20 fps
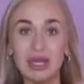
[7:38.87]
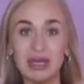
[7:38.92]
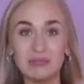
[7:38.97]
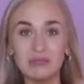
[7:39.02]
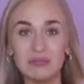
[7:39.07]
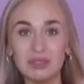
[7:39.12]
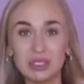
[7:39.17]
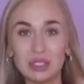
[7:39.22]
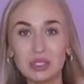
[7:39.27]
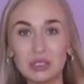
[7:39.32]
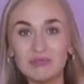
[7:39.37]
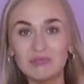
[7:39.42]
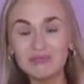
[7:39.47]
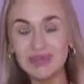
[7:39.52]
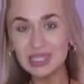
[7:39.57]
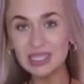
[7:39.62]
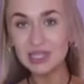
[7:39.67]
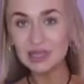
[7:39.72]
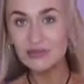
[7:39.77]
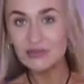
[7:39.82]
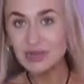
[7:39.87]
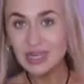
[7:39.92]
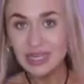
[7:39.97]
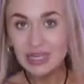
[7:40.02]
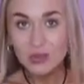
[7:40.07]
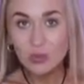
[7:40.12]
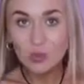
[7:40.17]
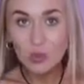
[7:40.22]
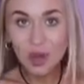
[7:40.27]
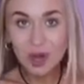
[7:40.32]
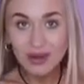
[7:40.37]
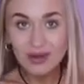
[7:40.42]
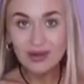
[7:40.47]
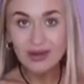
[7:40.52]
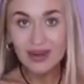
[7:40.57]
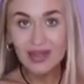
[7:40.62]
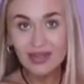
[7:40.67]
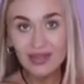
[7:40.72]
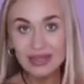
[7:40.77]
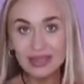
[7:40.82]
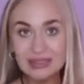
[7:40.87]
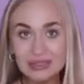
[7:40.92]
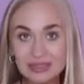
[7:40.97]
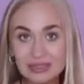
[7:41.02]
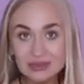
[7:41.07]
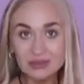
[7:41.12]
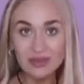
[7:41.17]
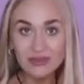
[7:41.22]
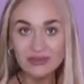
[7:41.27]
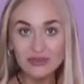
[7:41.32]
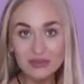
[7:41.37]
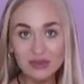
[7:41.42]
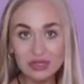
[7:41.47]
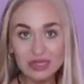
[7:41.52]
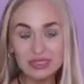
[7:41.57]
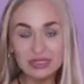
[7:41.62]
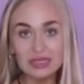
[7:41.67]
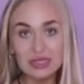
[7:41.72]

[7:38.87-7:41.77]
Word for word: I'm, I don't really want this to be falling